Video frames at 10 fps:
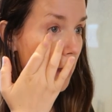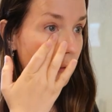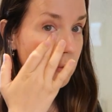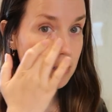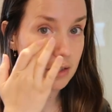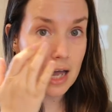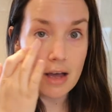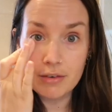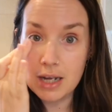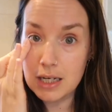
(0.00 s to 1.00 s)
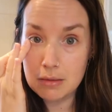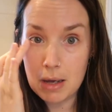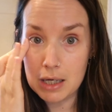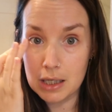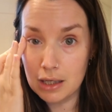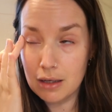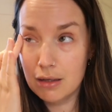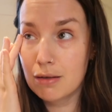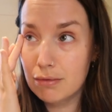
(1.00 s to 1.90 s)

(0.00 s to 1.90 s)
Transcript: bag because I haven't had to pack it